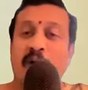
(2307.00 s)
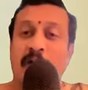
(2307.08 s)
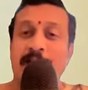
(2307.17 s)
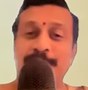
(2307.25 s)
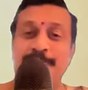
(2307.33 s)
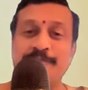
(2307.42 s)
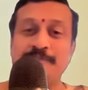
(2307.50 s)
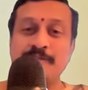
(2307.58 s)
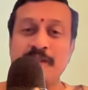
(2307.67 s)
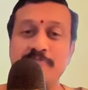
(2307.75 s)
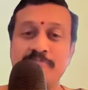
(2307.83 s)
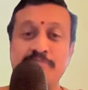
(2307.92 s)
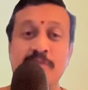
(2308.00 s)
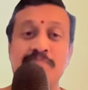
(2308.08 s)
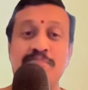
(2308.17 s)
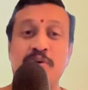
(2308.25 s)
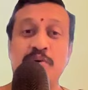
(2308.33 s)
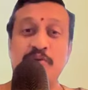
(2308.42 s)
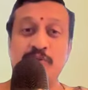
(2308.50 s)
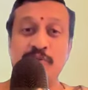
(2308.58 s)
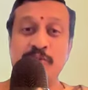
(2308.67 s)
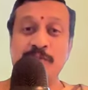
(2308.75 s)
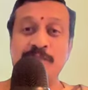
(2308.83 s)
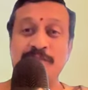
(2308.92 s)
Or
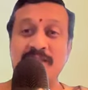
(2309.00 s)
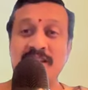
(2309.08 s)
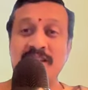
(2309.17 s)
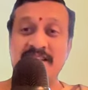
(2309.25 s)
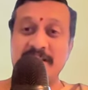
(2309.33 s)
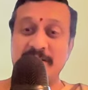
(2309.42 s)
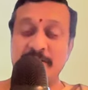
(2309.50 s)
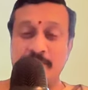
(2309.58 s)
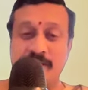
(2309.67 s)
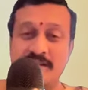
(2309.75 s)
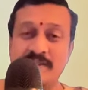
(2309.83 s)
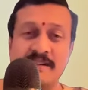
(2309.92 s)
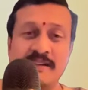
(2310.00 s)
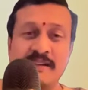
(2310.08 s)
Babruhu is another word.